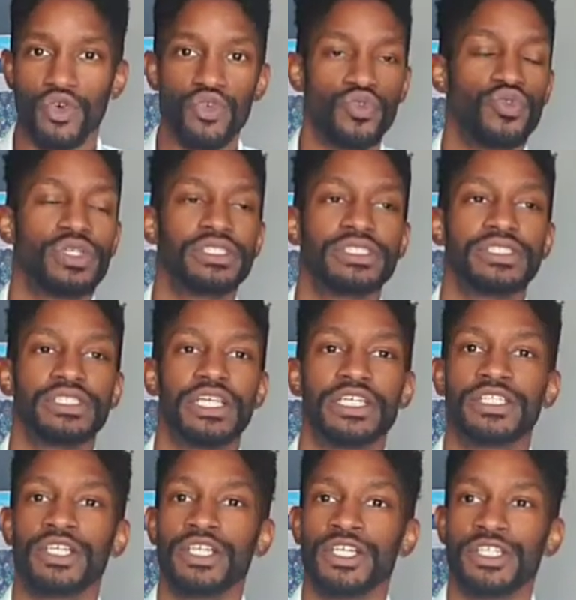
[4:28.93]
Who is
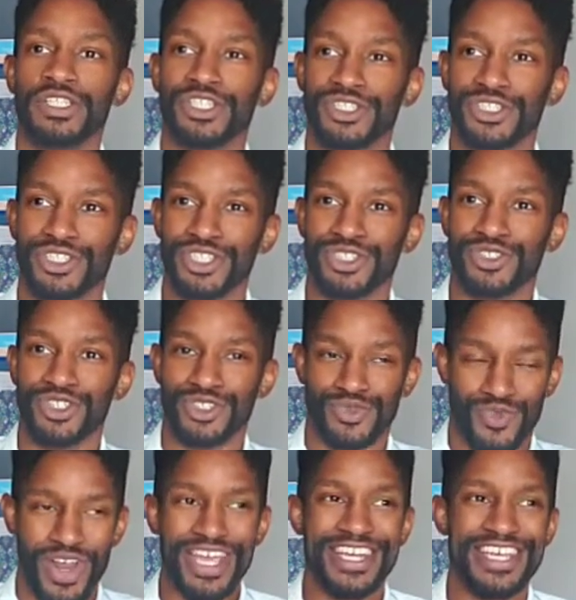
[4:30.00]
this this this this
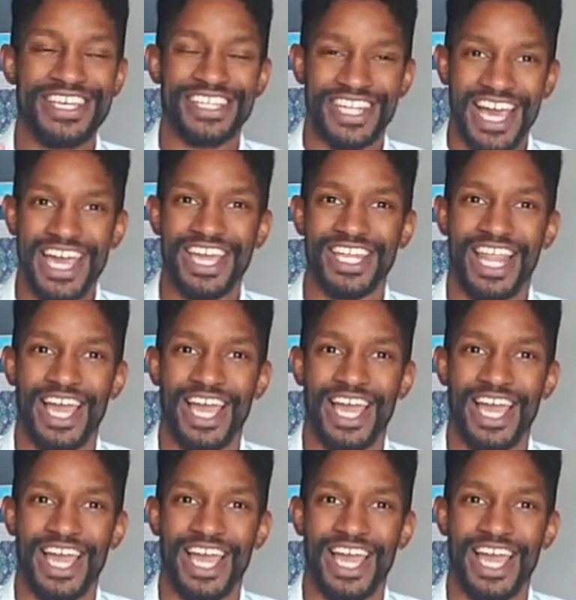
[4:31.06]
radiant light?